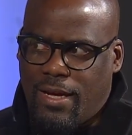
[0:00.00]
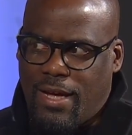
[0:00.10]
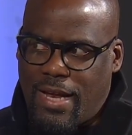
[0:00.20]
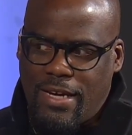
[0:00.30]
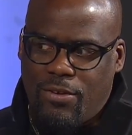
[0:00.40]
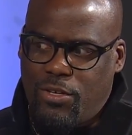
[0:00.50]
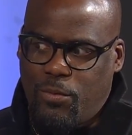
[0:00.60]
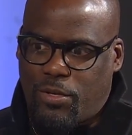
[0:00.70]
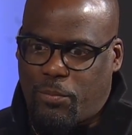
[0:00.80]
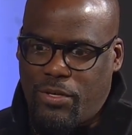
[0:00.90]
I didn't know you
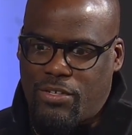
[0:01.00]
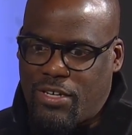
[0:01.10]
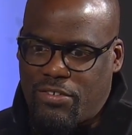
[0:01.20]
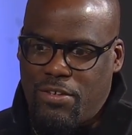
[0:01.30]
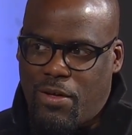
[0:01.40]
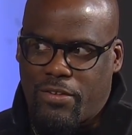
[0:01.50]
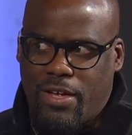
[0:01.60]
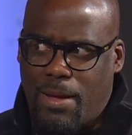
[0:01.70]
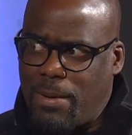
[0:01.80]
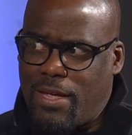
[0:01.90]
was a preacher. I see you all the
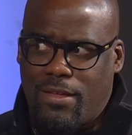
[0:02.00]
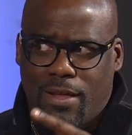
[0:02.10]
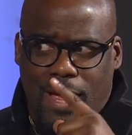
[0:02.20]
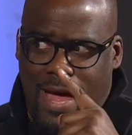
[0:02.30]
time, man.